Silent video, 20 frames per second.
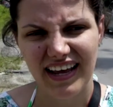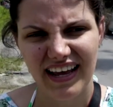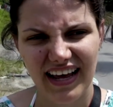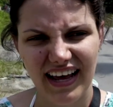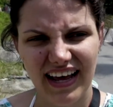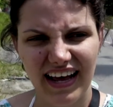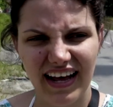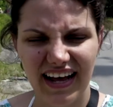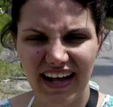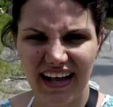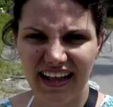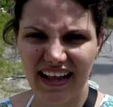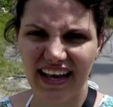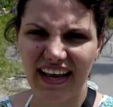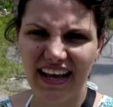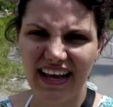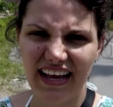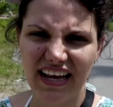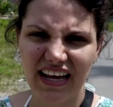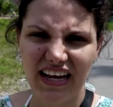And
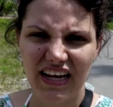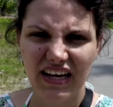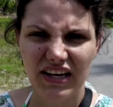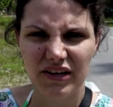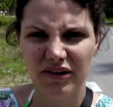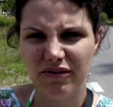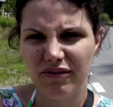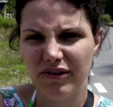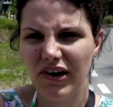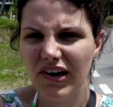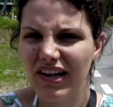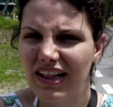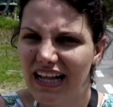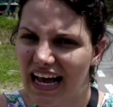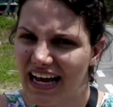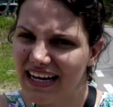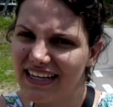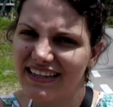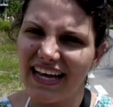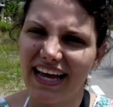you know,
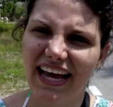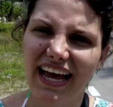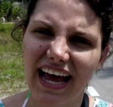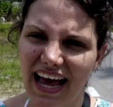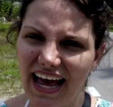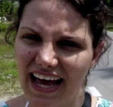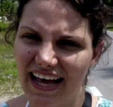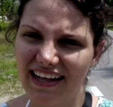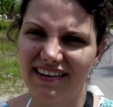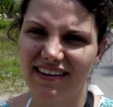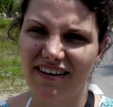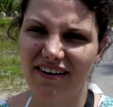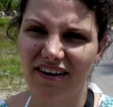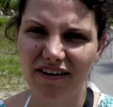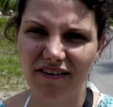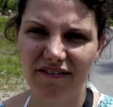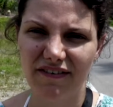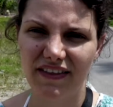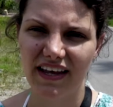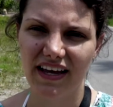like the head
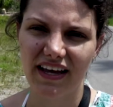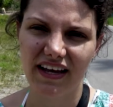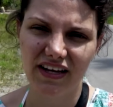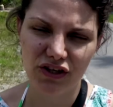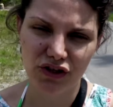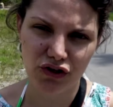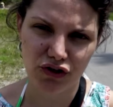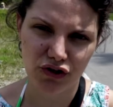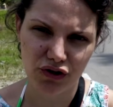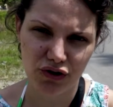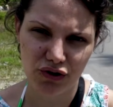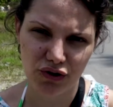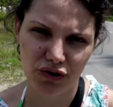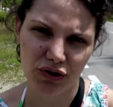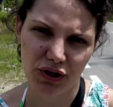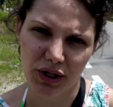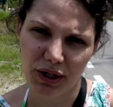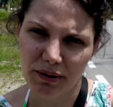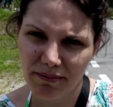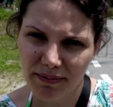of the
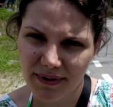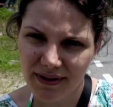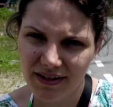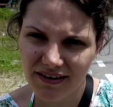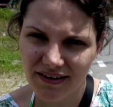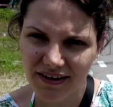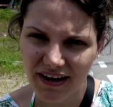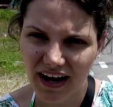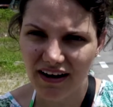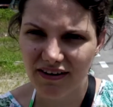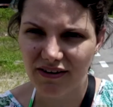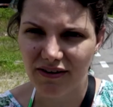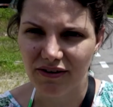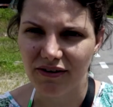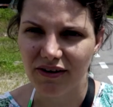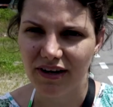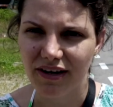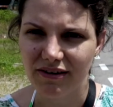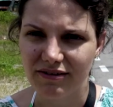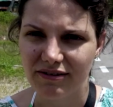shrimp? I don't
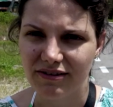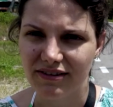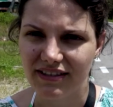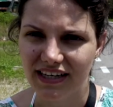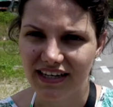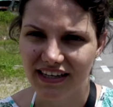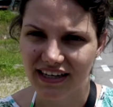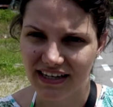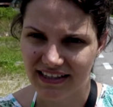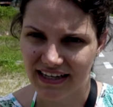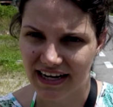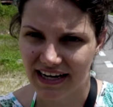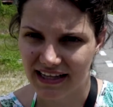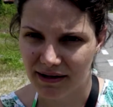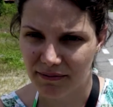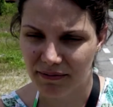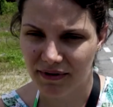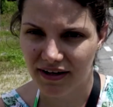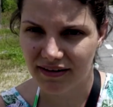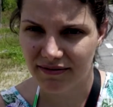know how to say that
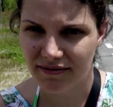animal.